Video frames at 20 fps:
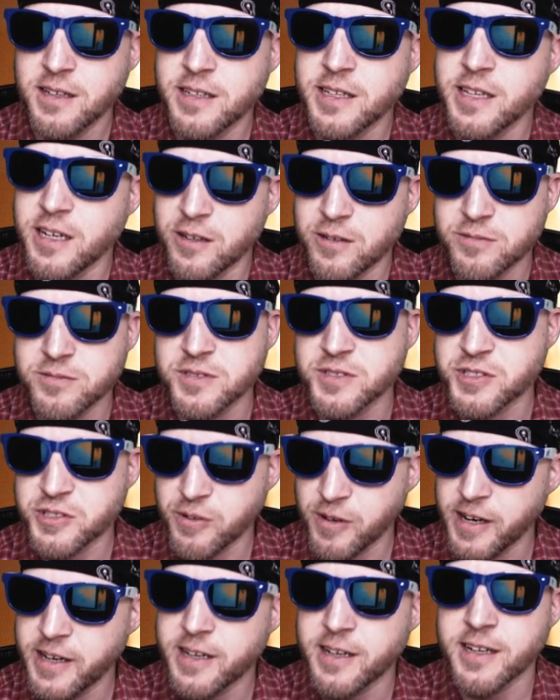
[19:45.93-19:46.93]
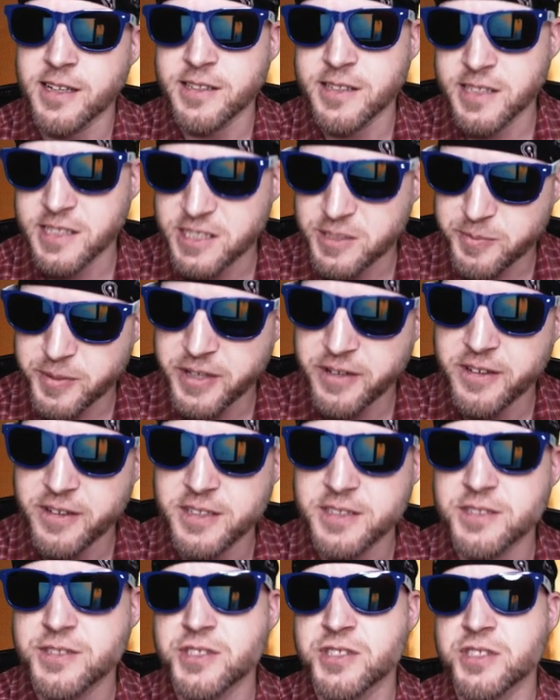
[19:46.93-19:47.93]
It was great. I got that
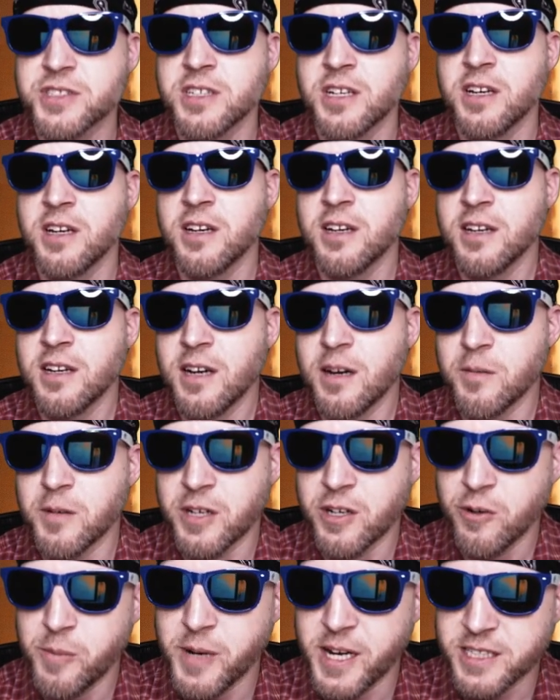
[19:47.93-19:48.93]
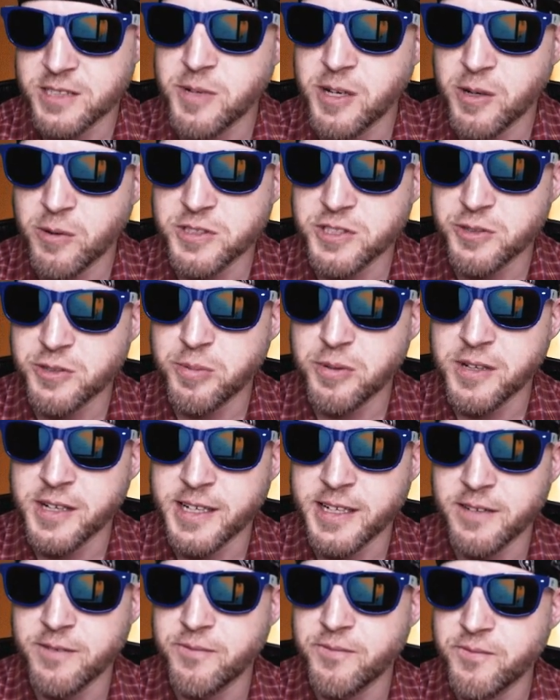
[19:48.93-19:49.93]
experience. I'm going to go back to my original
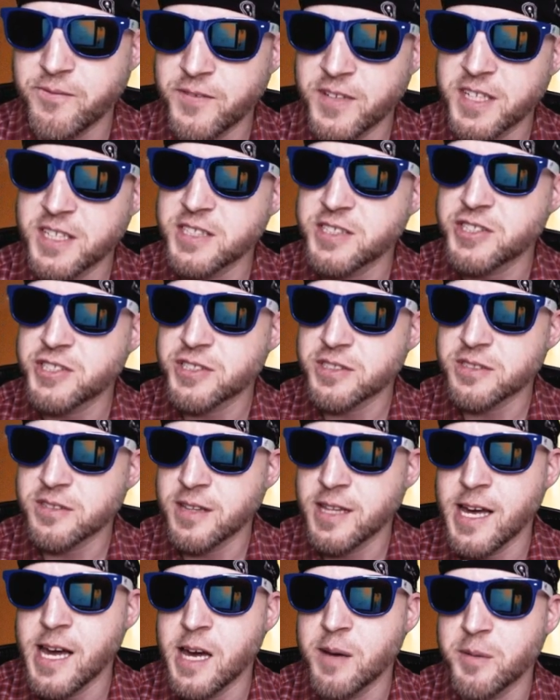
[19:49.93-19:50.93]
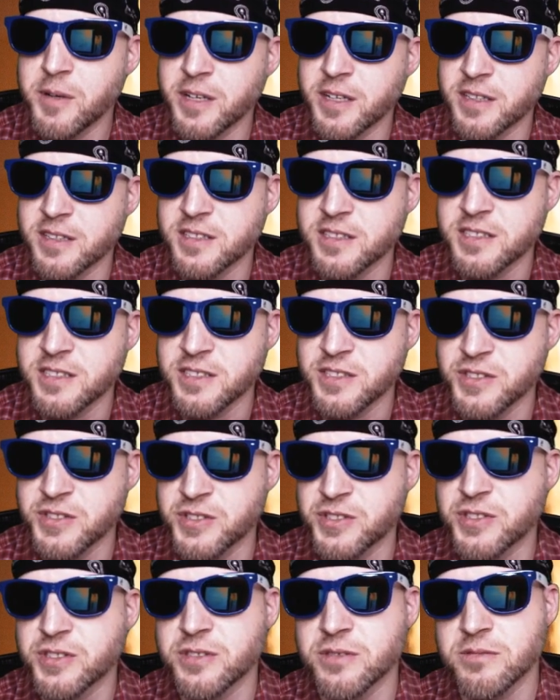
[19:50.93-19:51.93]
plan, finish labbing
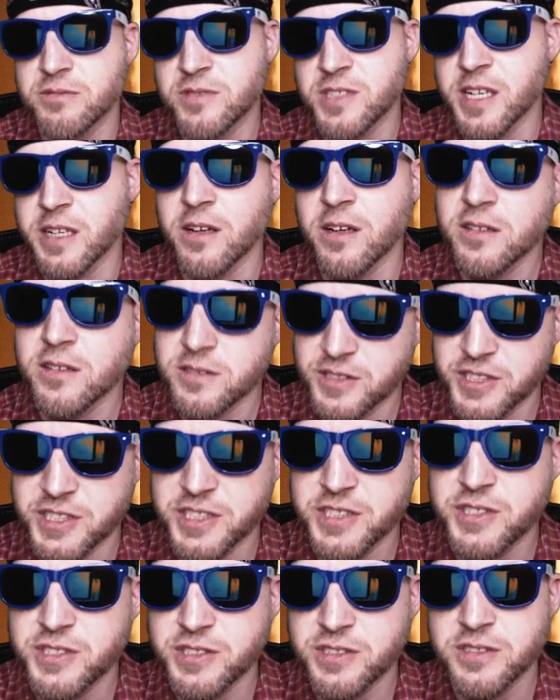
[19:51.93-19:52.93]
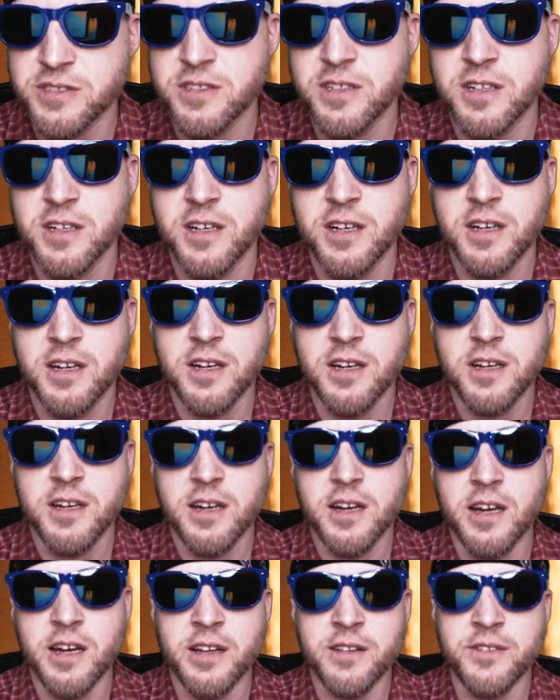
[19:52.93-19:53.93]
these technologies,
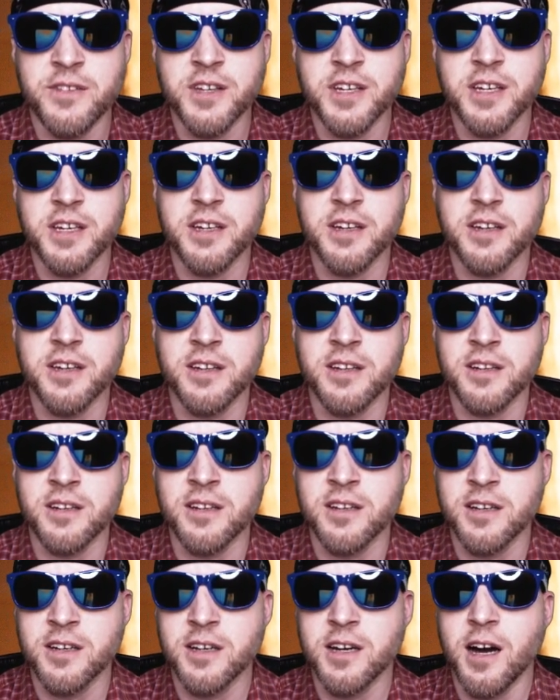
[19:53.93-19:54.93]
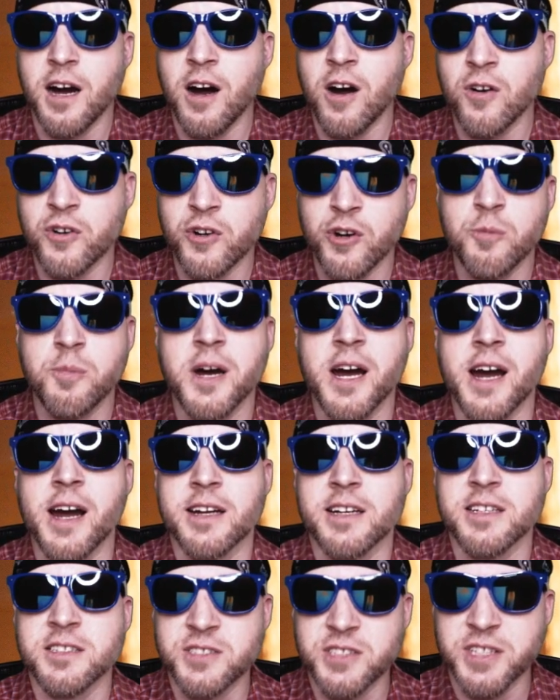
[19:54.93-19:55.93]
and then I'll go
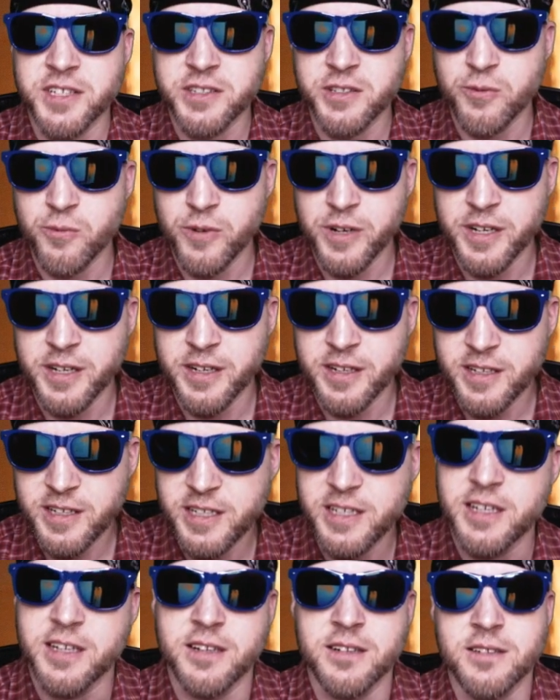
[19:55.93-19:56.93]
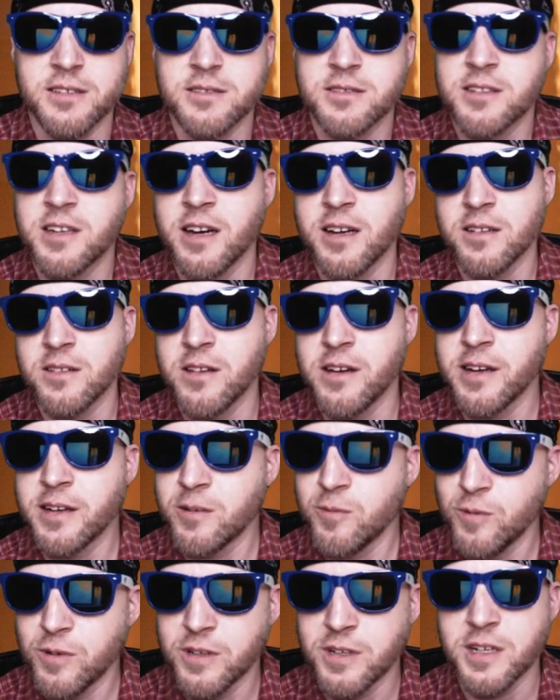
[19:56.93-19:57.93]
back and take the written again. kind of
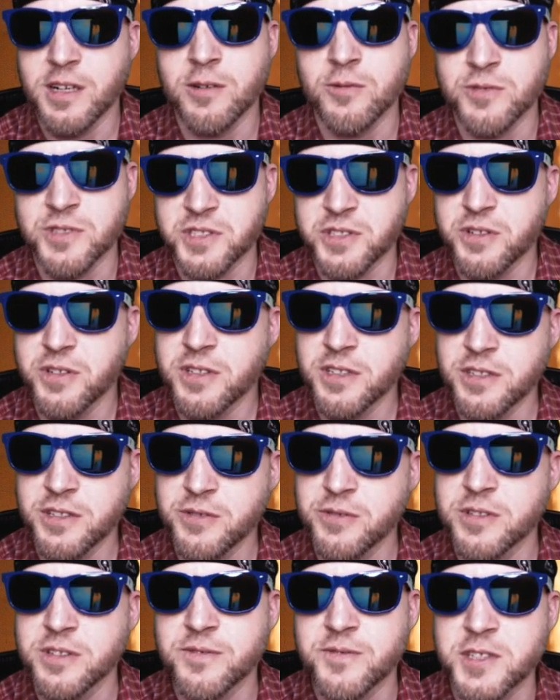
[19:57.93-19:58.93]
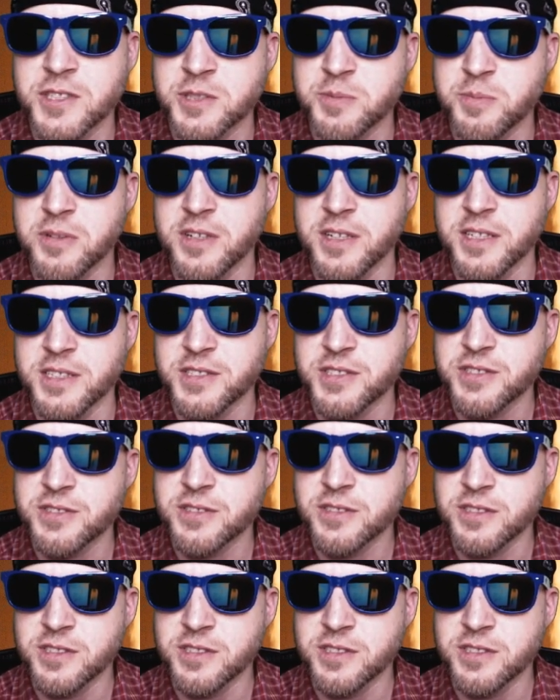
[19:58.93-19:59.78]
like what I was going to do in the first place.